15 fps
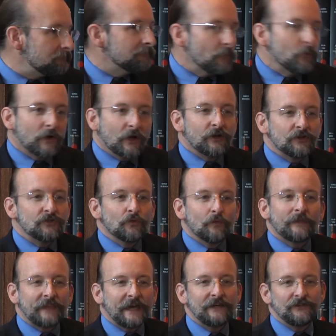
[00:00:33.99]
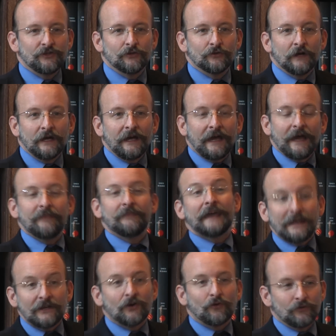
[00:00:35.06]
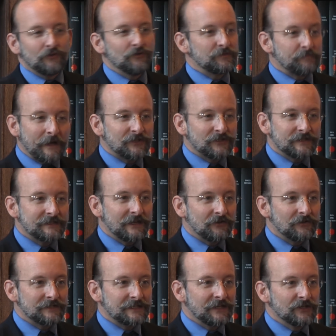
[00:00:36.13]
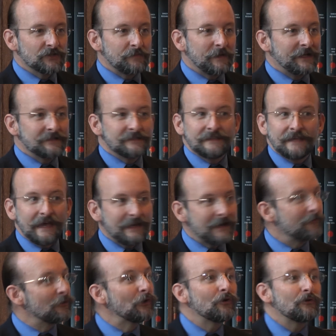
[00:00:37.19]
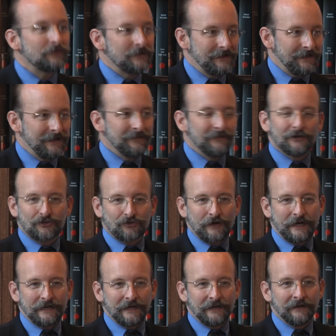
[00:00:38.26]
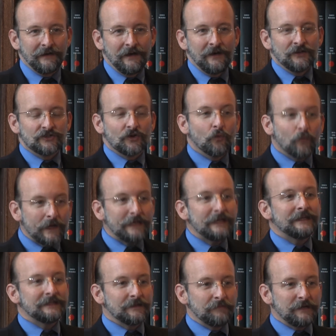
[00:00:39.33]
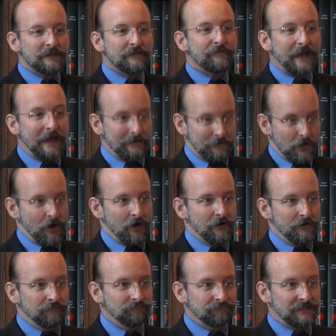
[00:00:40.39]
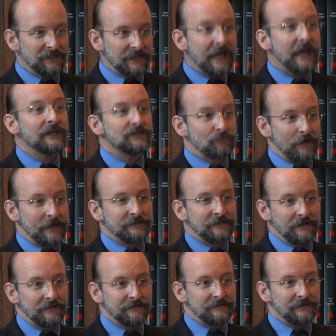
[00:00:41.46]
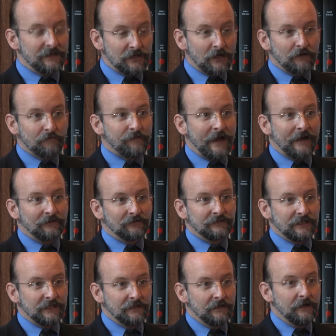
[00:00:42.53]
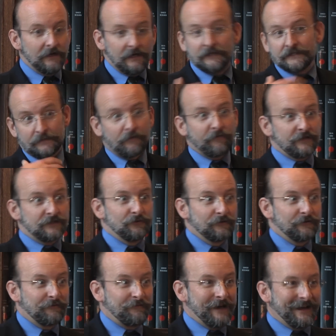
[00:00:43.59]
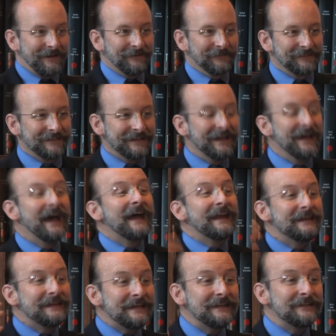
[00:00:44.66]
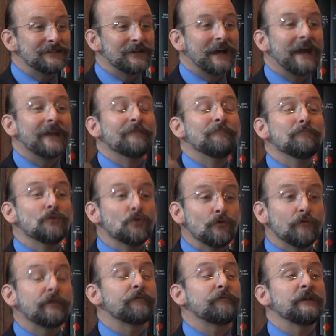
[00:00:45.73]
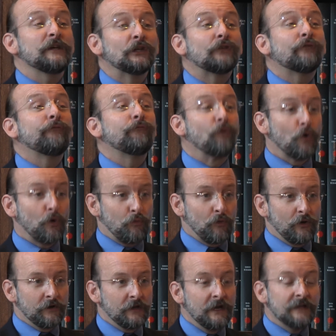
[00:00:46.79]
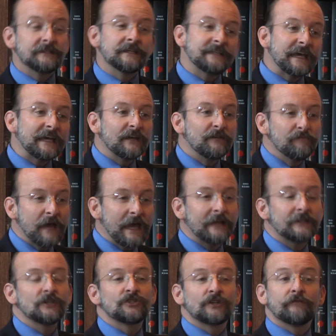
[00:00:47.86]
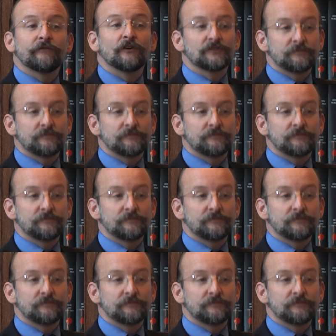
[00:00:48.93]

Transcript: we're going to do what they do. And they don't use patient-centered skills because they never learned it in their training. So we need to be the vanguard. Today's residents and young faculty, and some of us older faculty, need to kind of move the field forward to take advantage of those